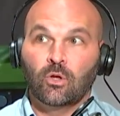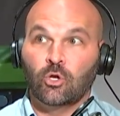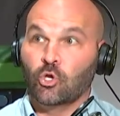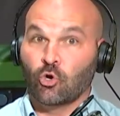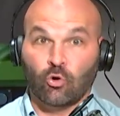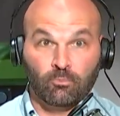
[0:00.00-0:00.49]

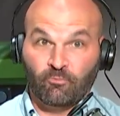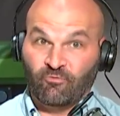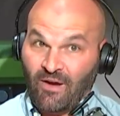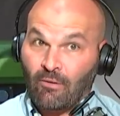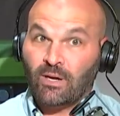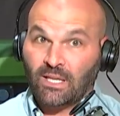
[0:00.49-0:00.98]
you're
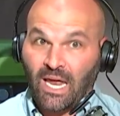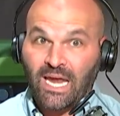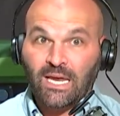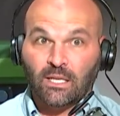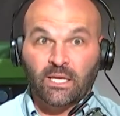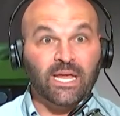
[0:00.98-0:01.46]
very
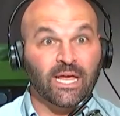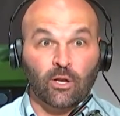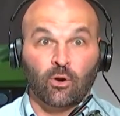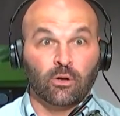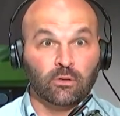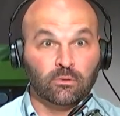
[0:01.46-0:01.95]
likely
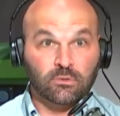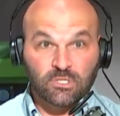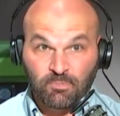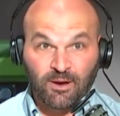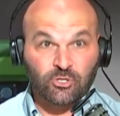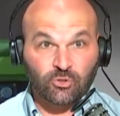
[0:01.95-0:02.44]
in on
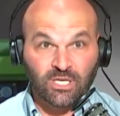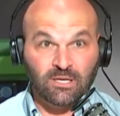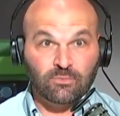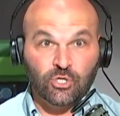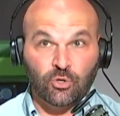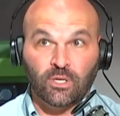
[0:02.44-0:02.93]
special
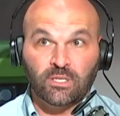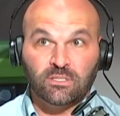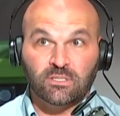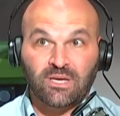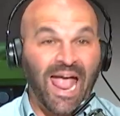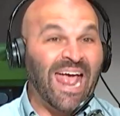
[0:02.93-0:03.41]
teams
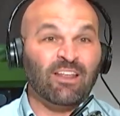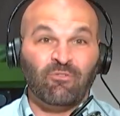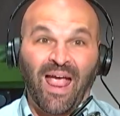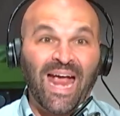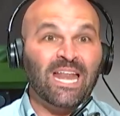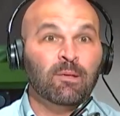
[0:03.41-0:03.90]
units. And
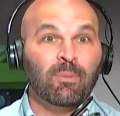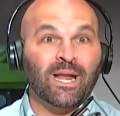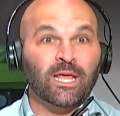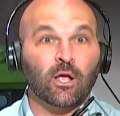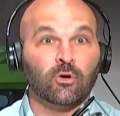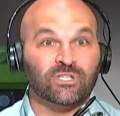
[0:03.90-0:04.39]
if
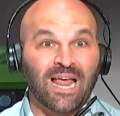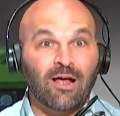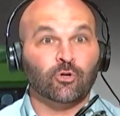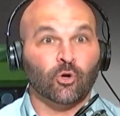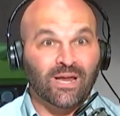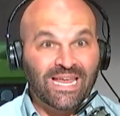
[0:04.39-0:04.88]
anybody goes
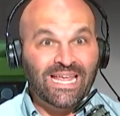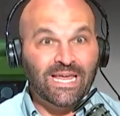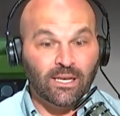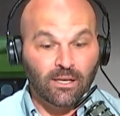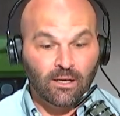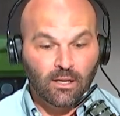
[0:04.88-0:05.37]
down, you're
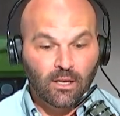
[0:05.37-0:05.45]
in.